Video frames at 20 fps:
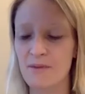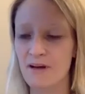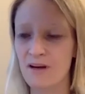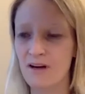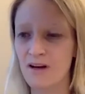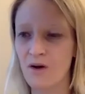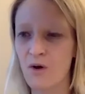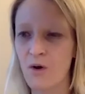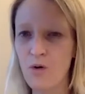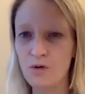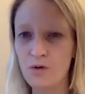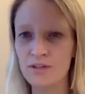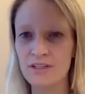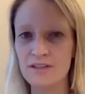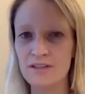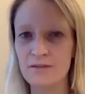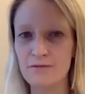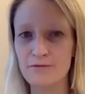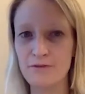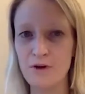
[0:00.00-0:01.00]
holding
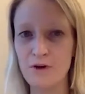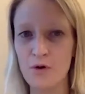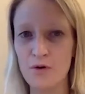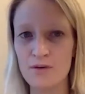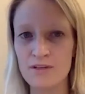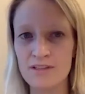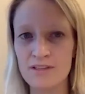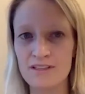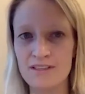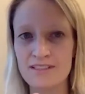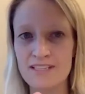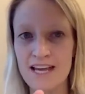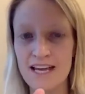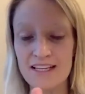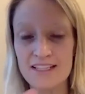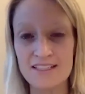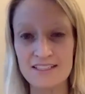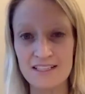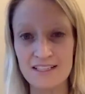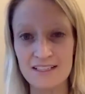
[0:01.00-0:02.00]
the phone,
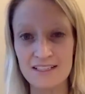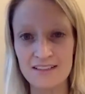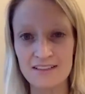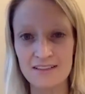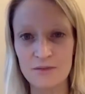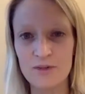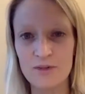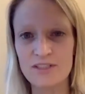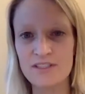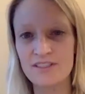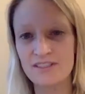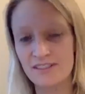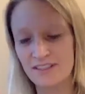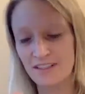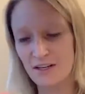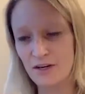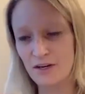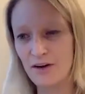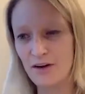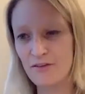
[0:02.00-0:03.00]
texting, which,
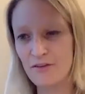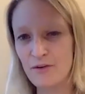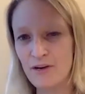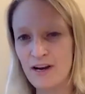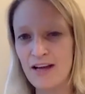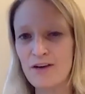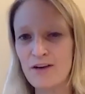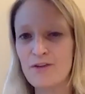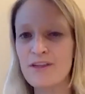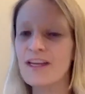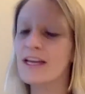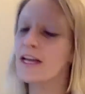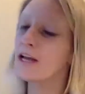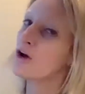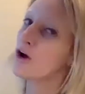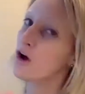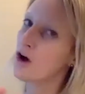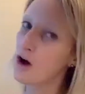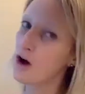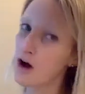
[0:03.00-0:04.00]
everyone, I don't think
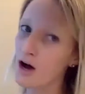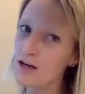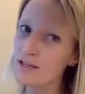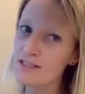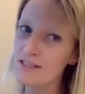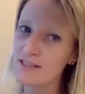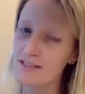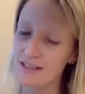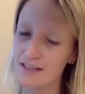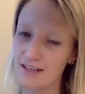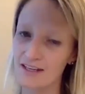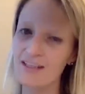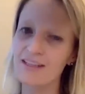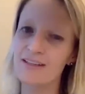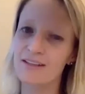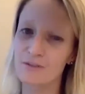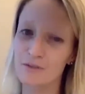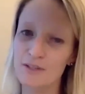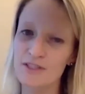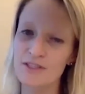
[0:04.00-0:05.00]
it causes it,
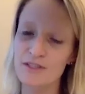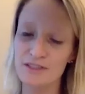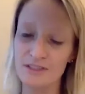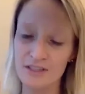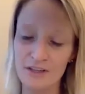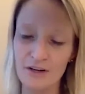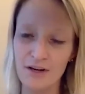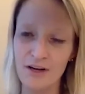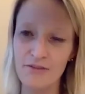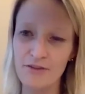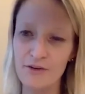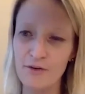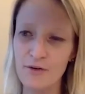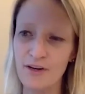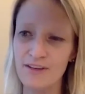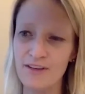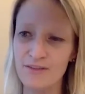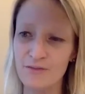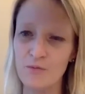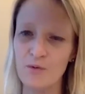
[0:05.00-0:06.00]
which,
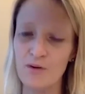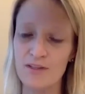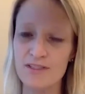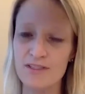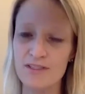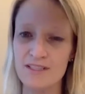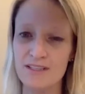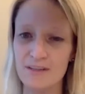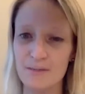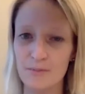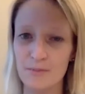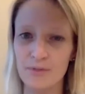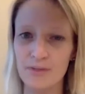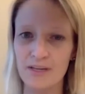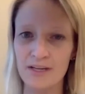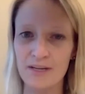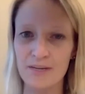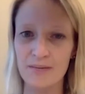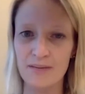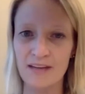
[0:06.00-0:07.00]
everyone wants to
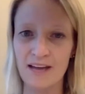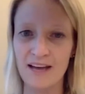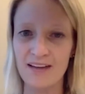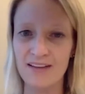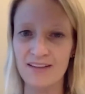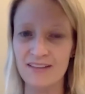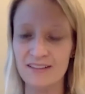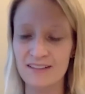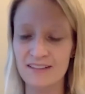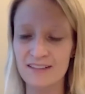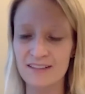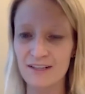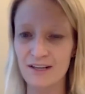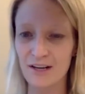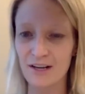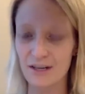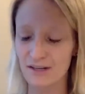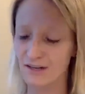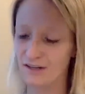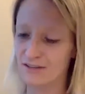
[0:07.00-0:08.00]
blame that
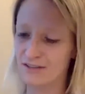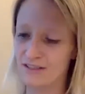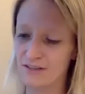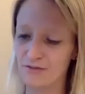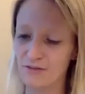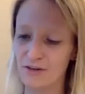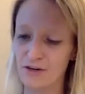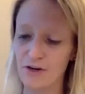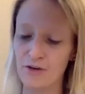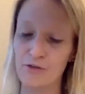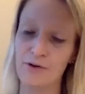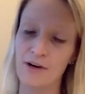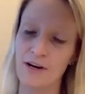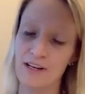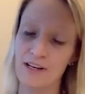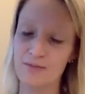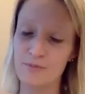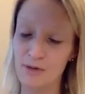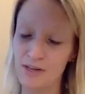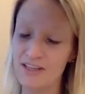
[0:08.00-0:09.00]
on different
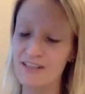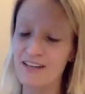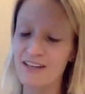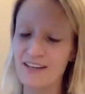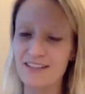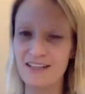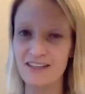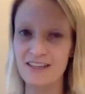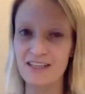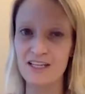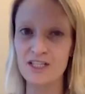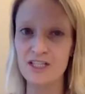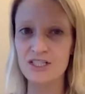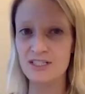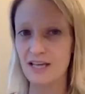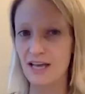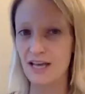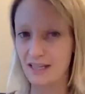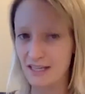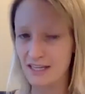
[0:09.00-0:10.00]
arthritis, but it does. I think it
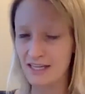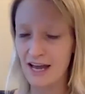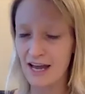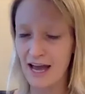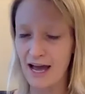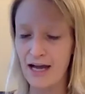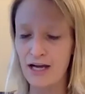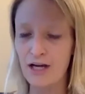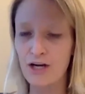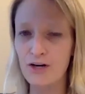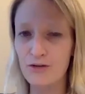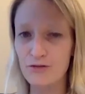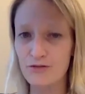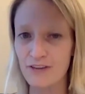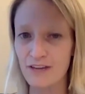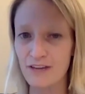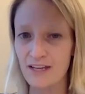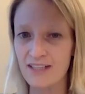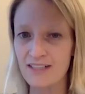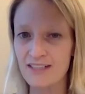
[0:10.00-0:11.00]
just can
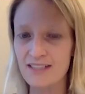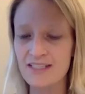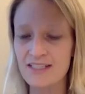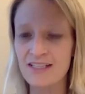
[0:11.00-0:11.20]
aggravate.